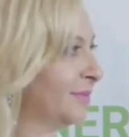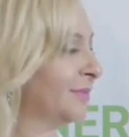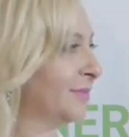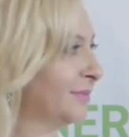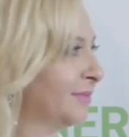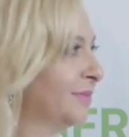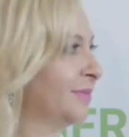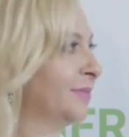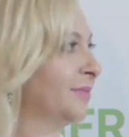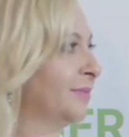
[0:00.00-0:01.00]

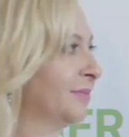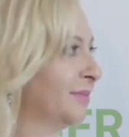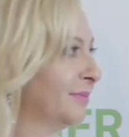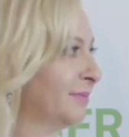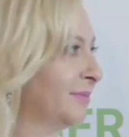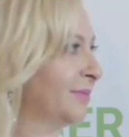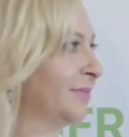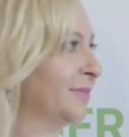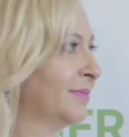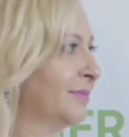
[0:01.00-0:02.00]

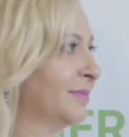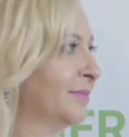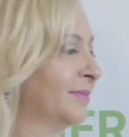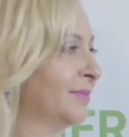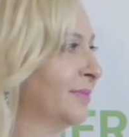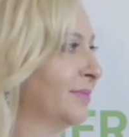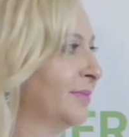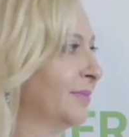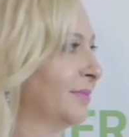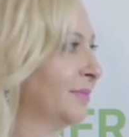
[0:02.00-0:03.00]

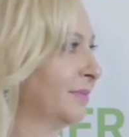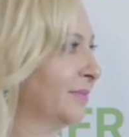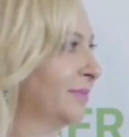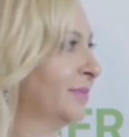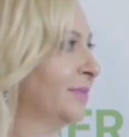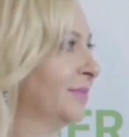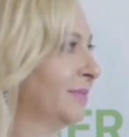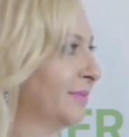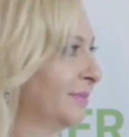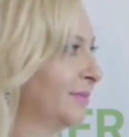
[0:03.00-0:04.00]

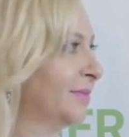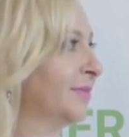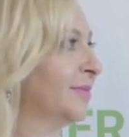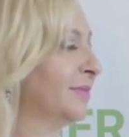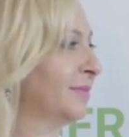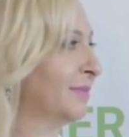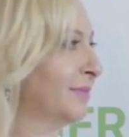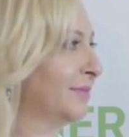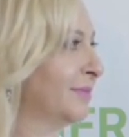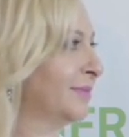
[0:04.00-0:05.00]

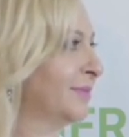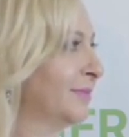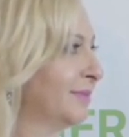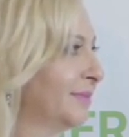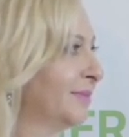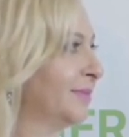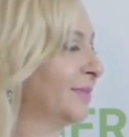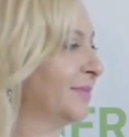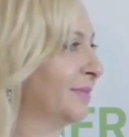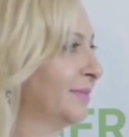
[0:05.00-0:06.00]

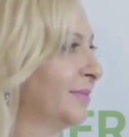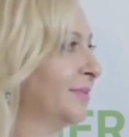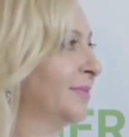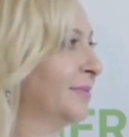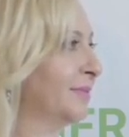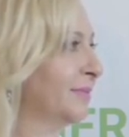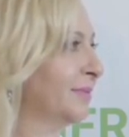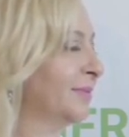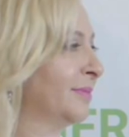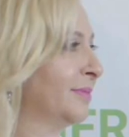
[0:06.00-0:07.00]

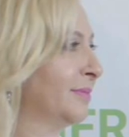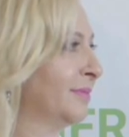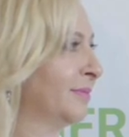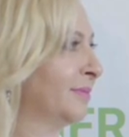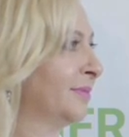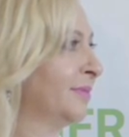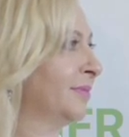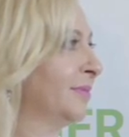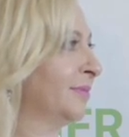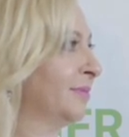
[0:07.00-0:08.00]
(not speaking)